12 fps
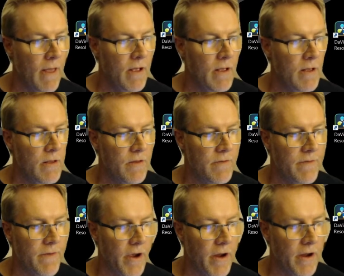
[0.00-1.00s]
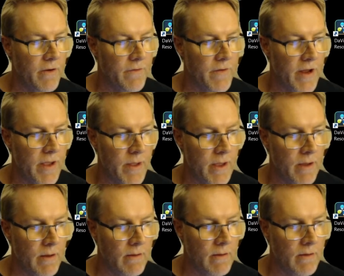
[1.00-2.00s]
The
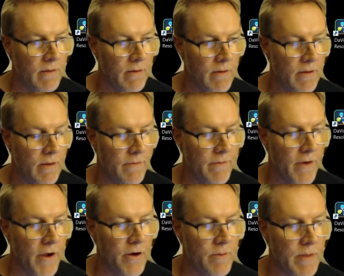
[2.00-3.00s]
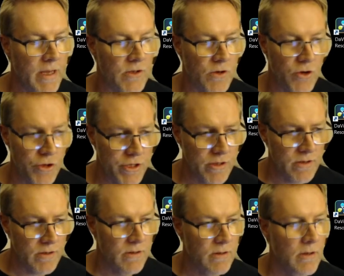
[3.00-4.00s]
flaming fire means urgent.
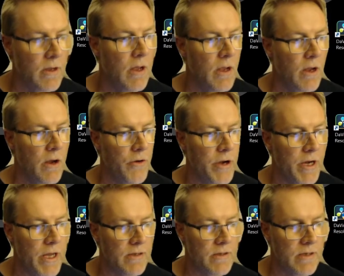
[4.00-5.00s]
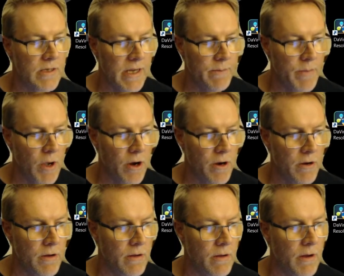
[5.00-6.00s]
Ready is the tick bar,
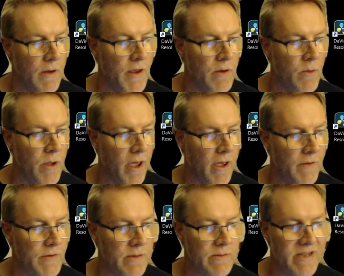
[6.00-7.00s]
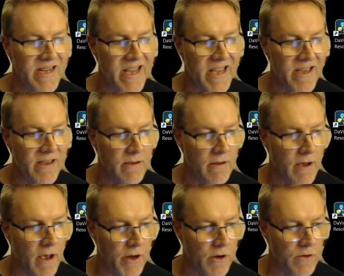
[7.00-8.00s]
and then we have some delay
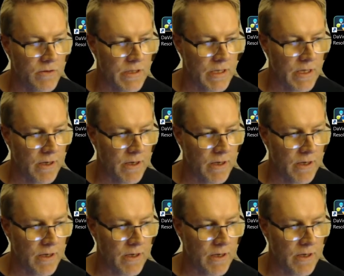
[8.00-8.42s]
icons here.